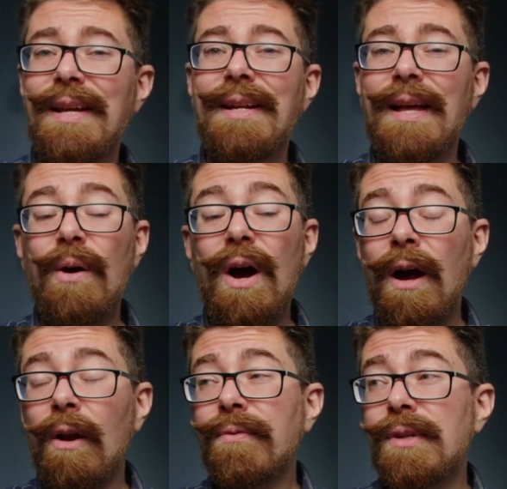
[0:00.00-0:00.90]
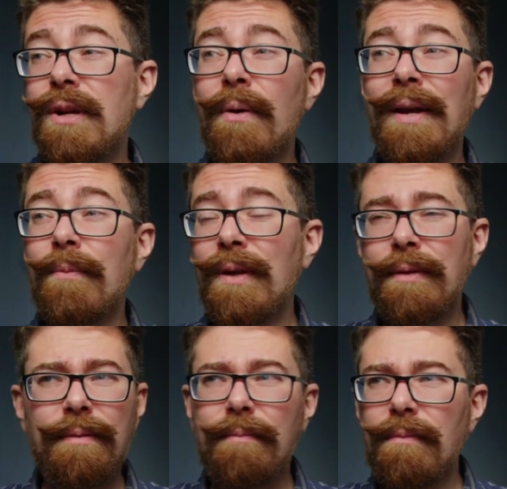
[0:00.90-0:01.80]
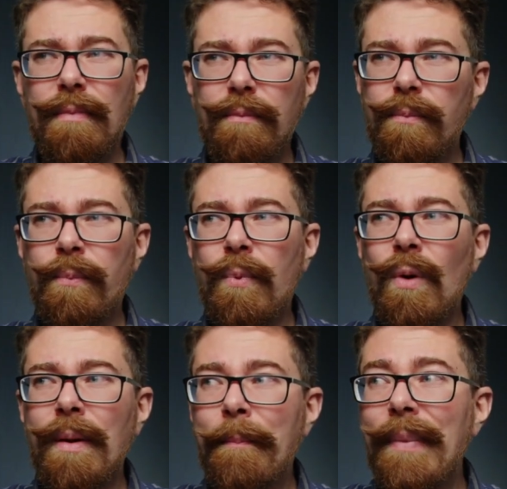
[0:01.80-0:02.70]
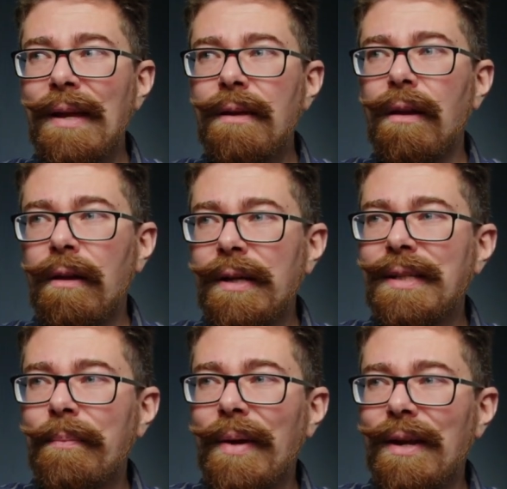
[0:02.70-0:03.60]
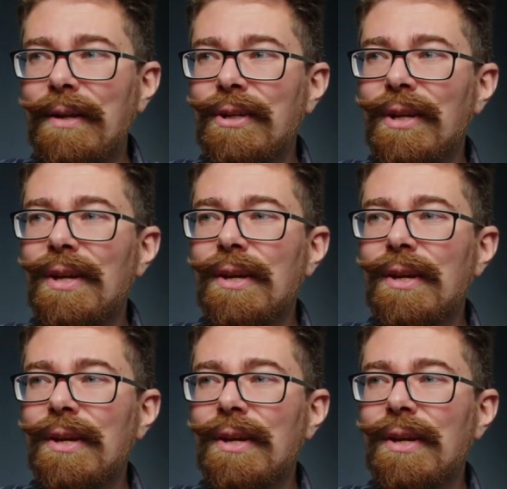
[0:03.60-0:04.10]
Now, I'll often go out with quite a big lighting package,